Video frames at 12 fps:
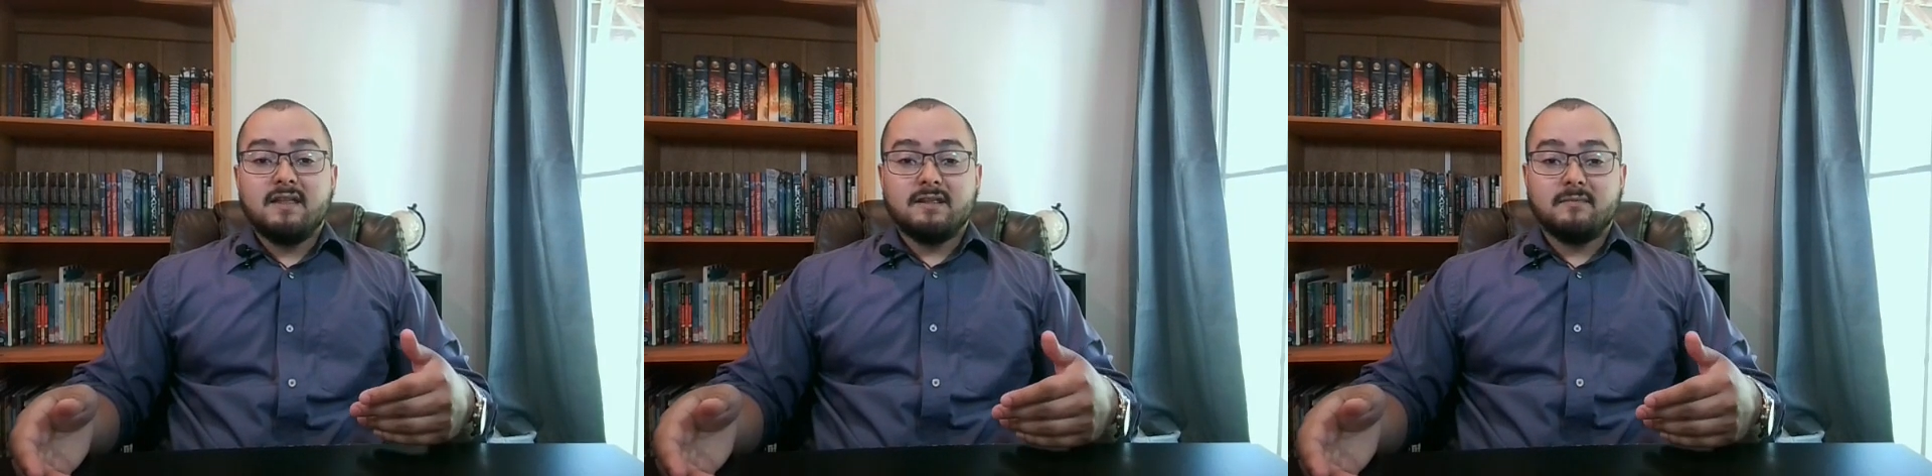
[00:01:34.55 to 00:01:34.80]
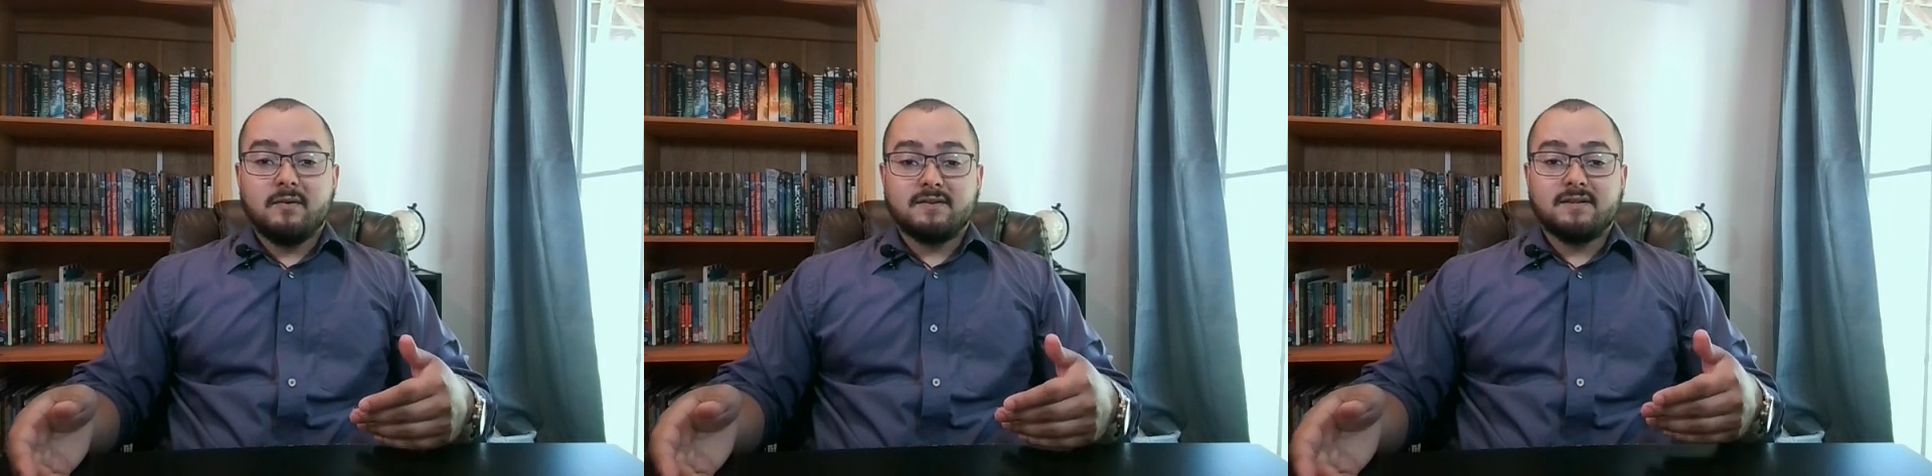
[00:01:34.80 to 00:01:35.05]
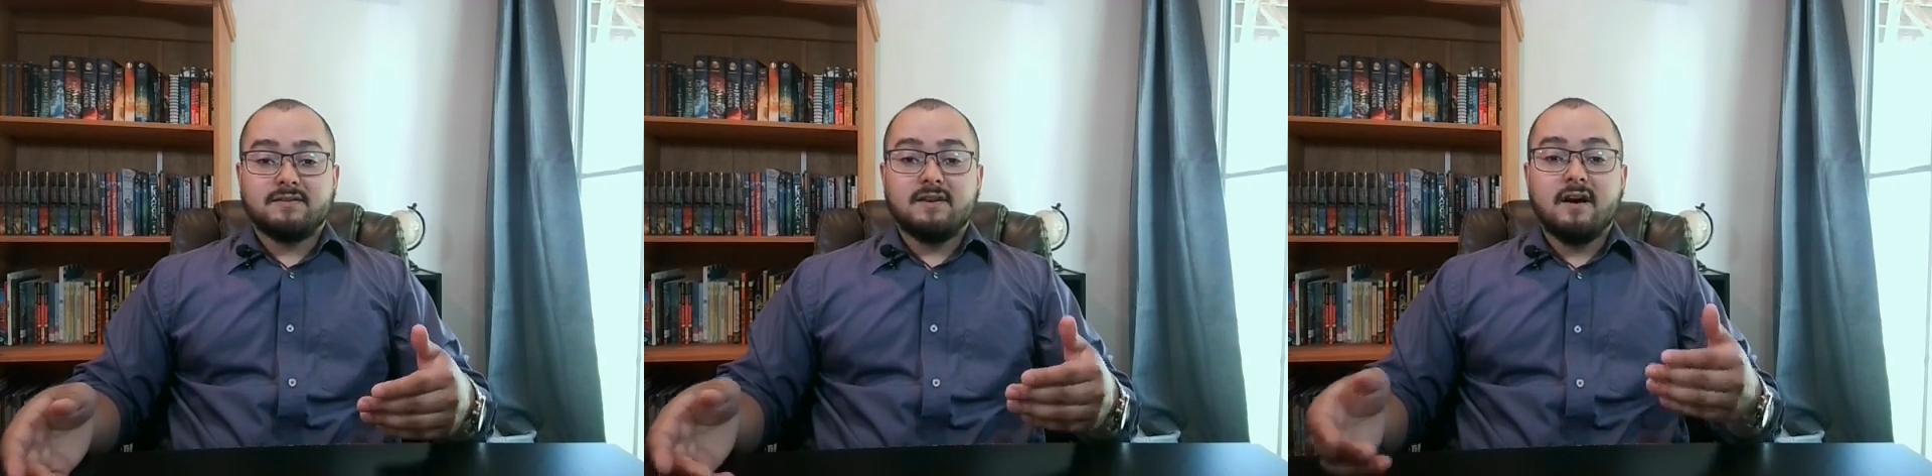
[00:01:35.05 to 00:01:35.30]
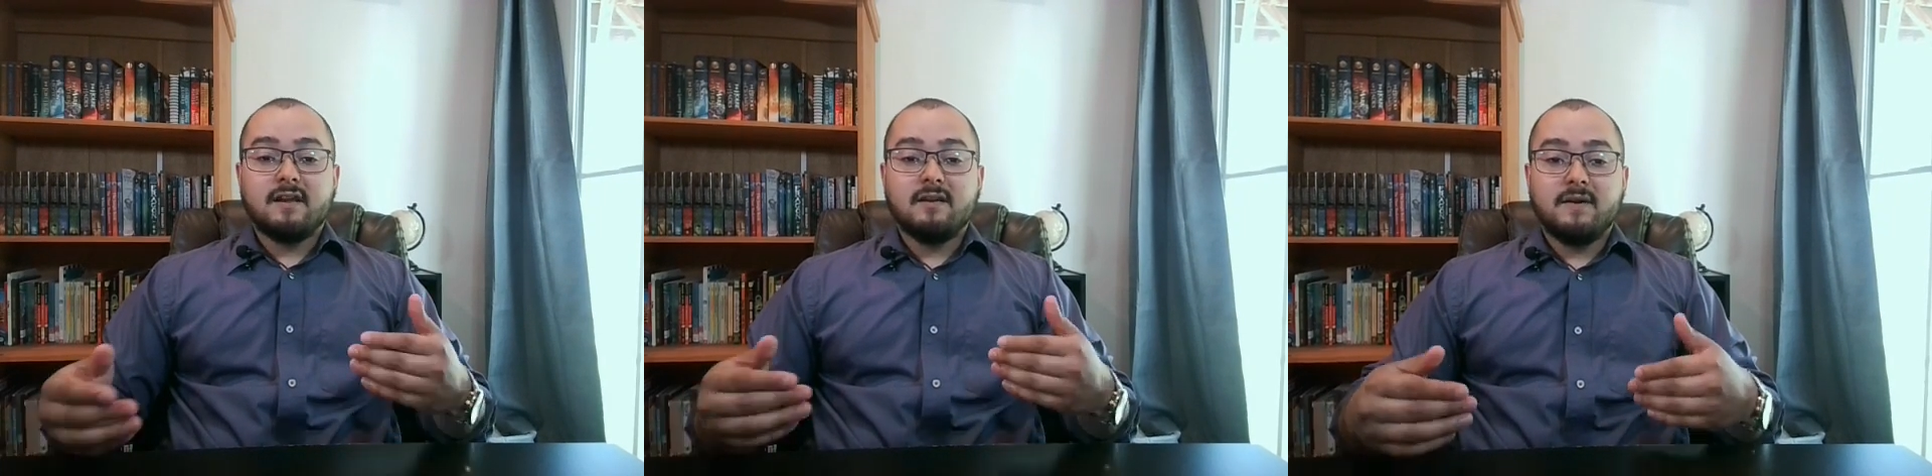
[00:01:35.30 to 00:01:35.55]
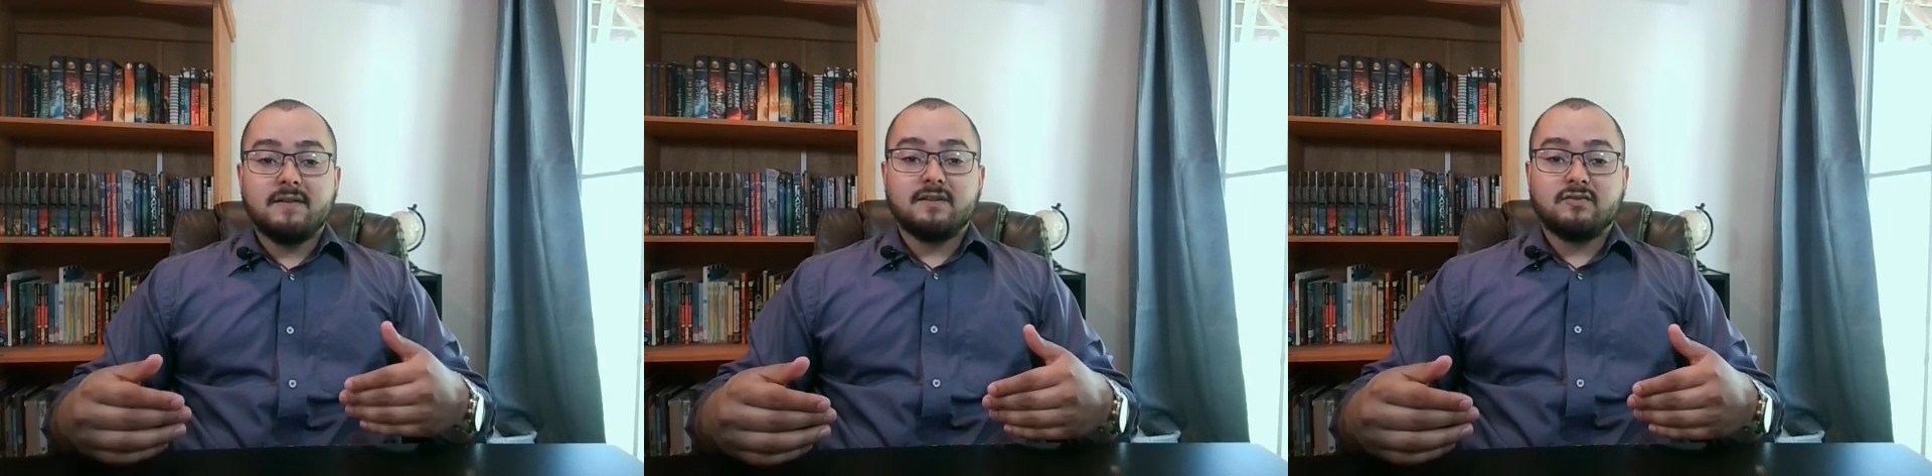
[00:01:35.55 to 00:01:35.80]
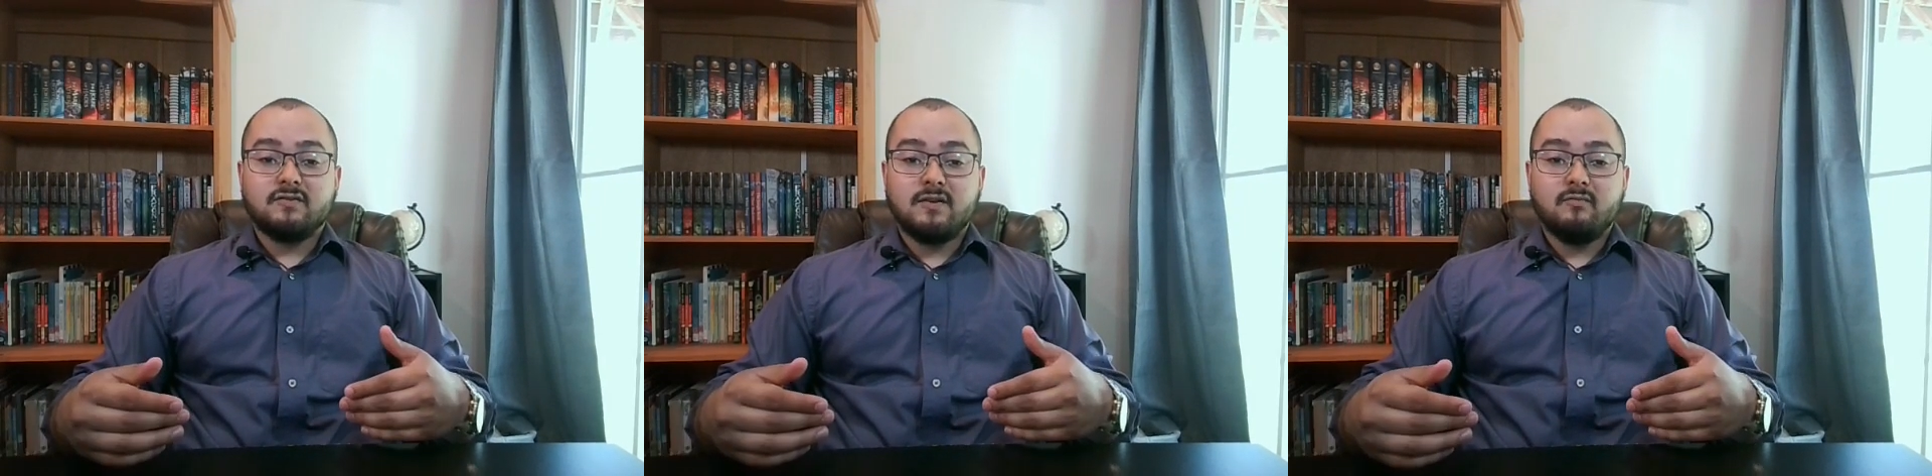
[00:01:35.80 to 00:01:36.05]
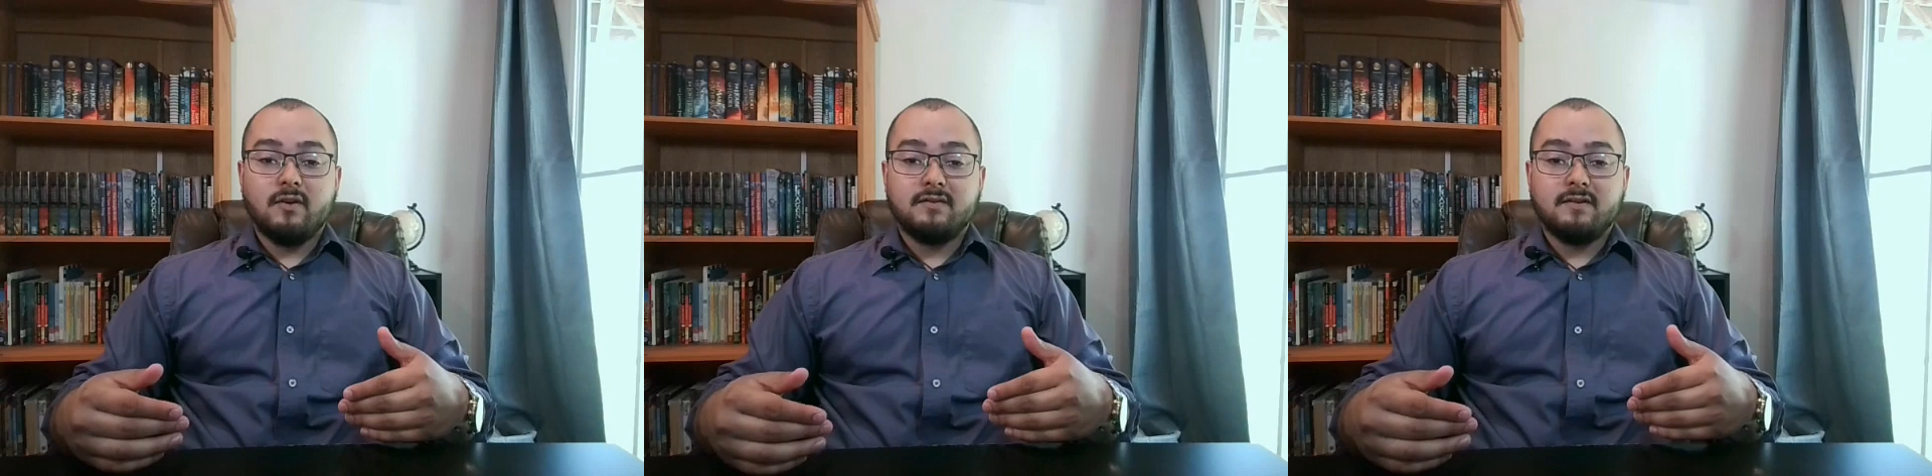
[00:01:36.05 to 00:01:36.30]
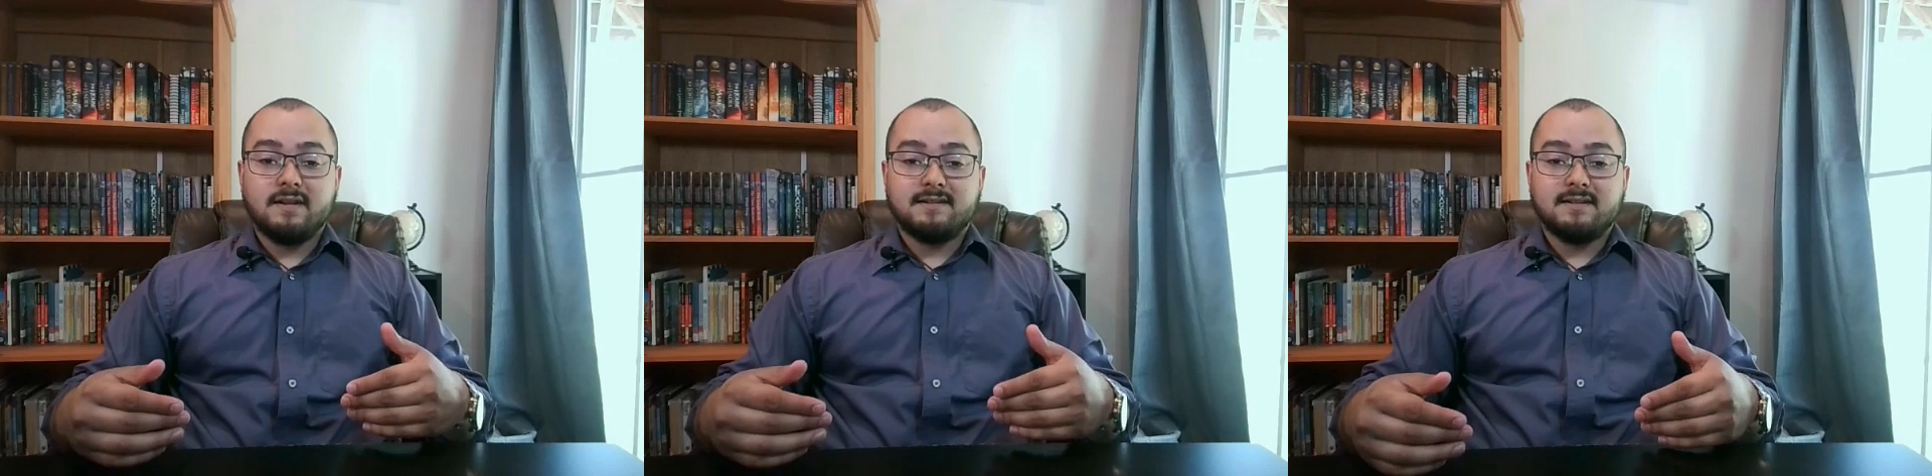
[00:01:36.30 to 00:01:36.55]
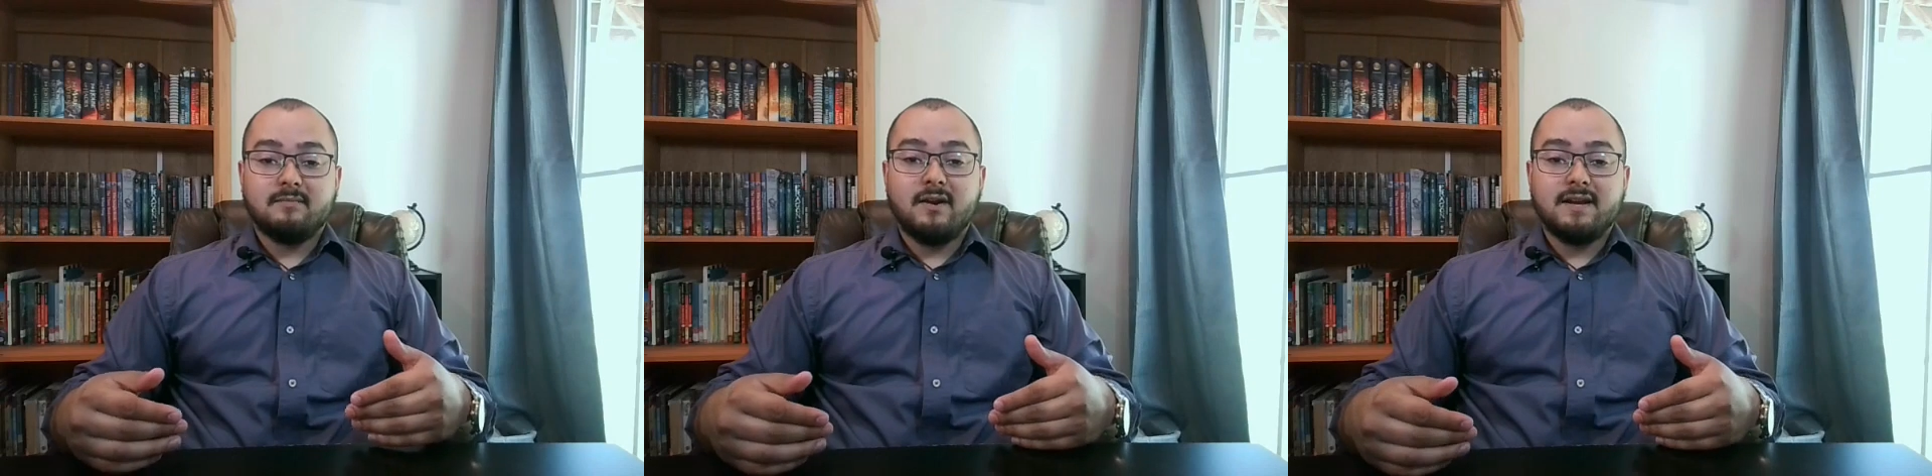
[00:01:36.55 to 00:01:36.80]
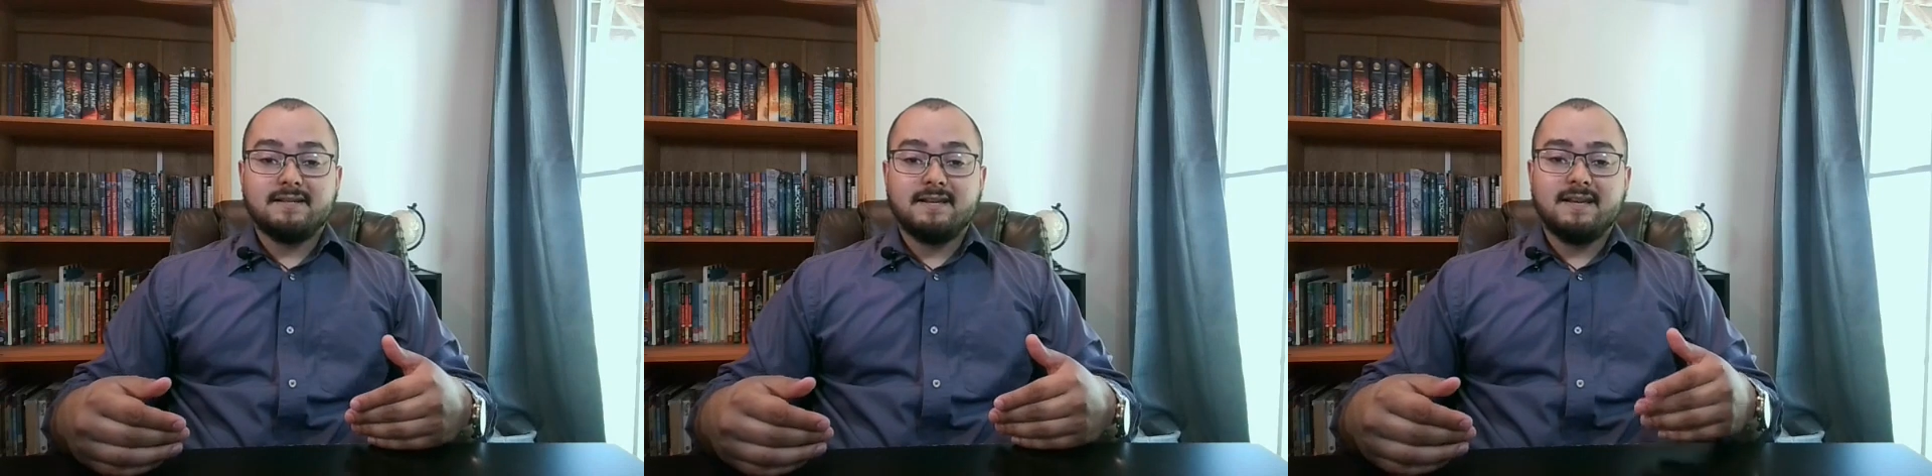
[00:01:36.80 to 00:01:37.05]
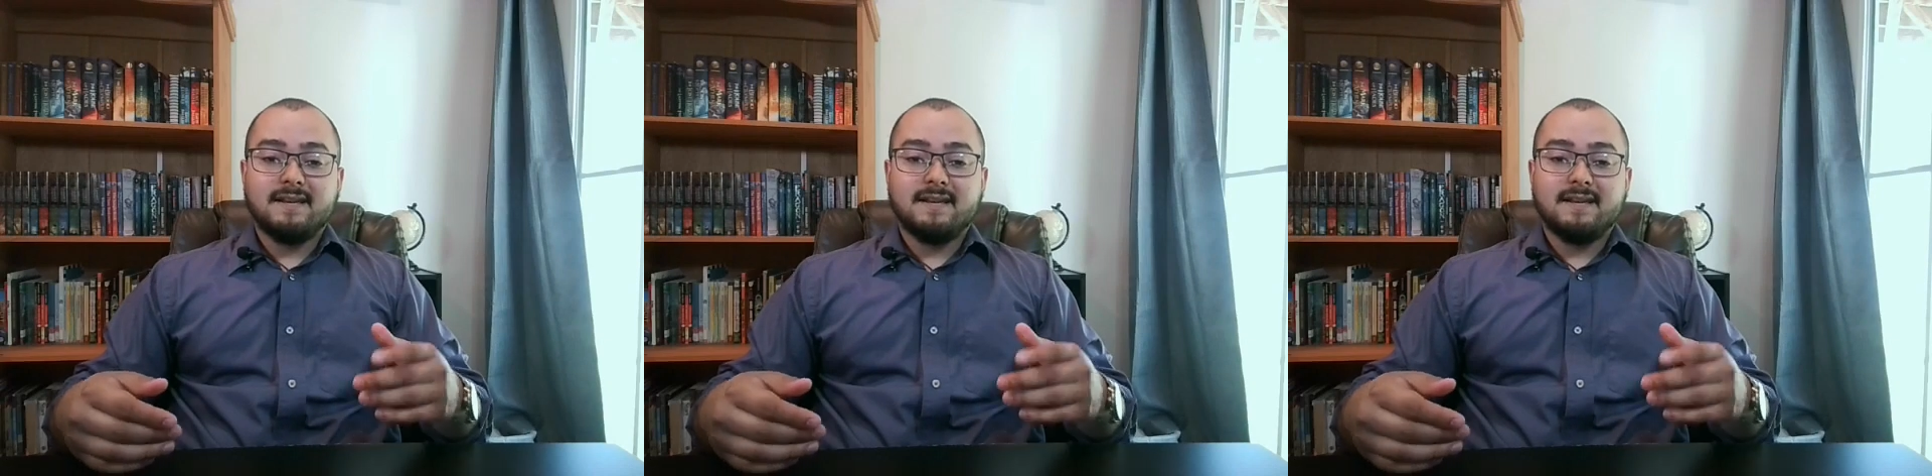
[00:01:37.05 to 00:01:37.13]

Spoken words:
The person talking about the extreme weather and summarizing it